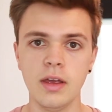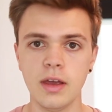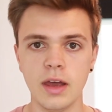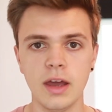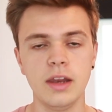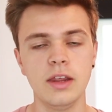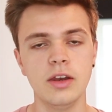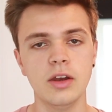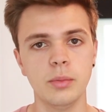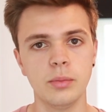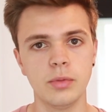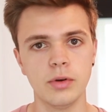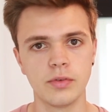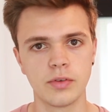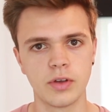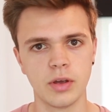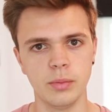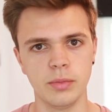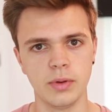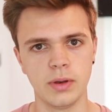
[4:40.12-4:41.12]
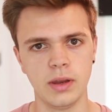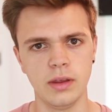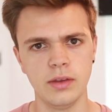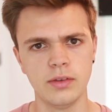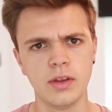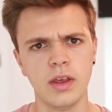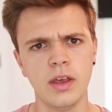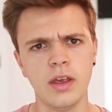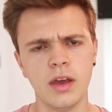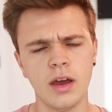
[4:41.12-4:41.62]
any number of
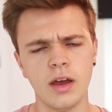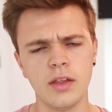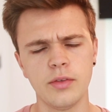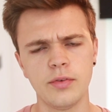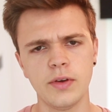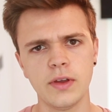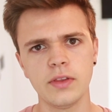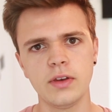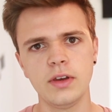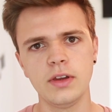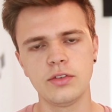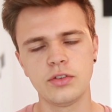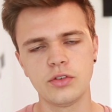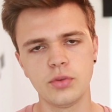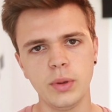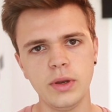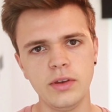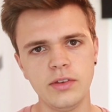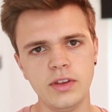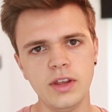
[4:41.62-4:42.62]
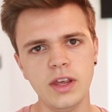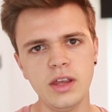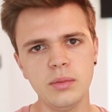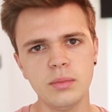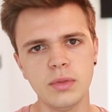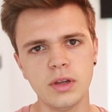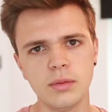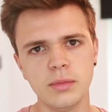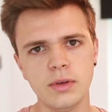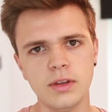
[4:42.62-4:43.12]
companies, and the fact that it's
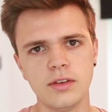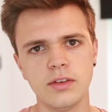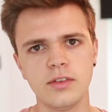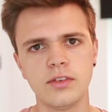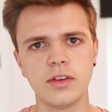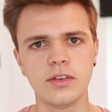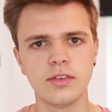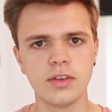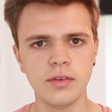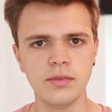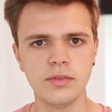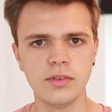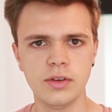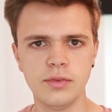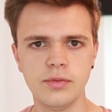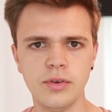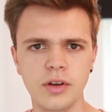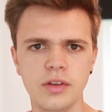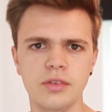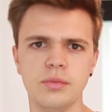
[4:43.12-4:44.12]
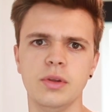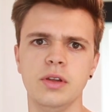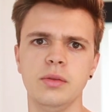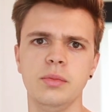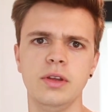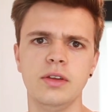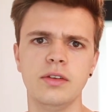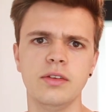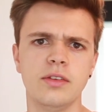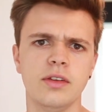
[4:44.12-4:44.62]
28mm to
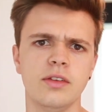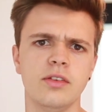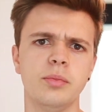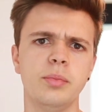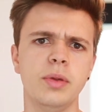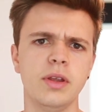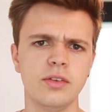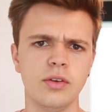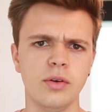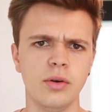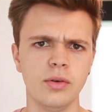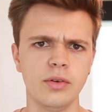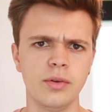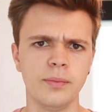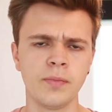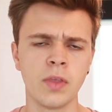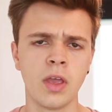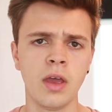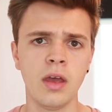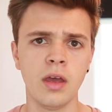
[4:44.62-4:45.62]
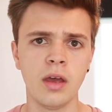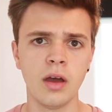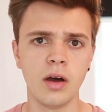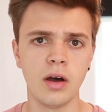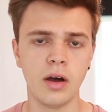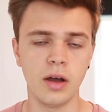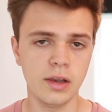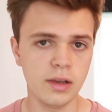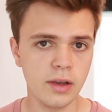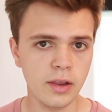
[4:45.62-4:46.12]
75mm is a bit odd.
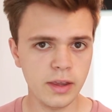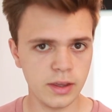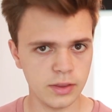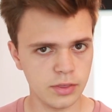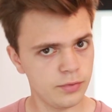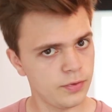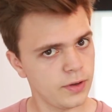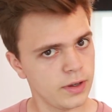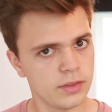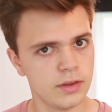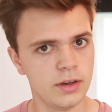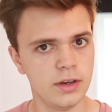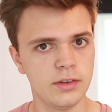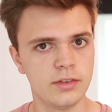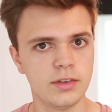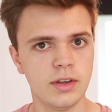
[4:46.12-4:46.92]
I like the fact that it's